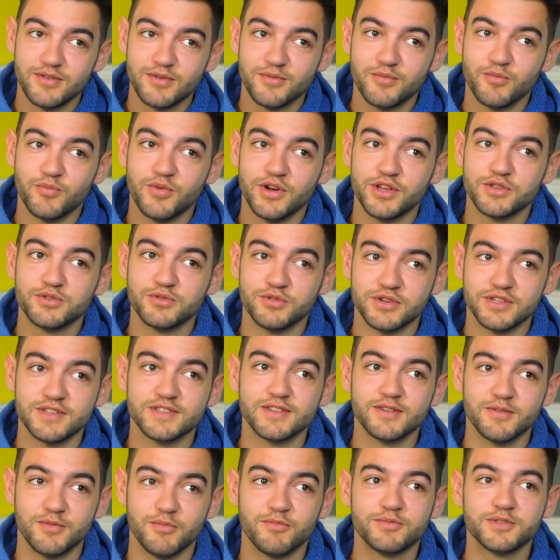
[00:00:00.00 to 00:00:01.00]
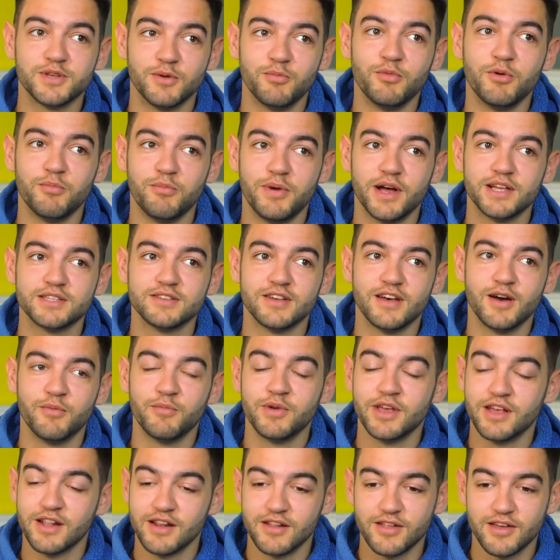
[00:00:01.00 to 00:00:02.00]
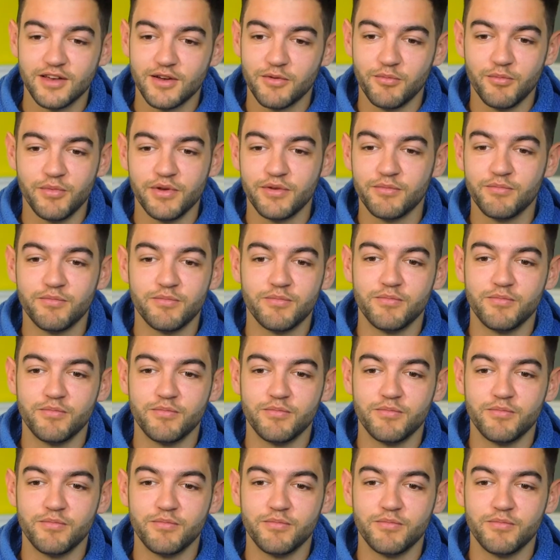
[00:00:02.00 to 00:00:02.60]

which was somewhat better, and we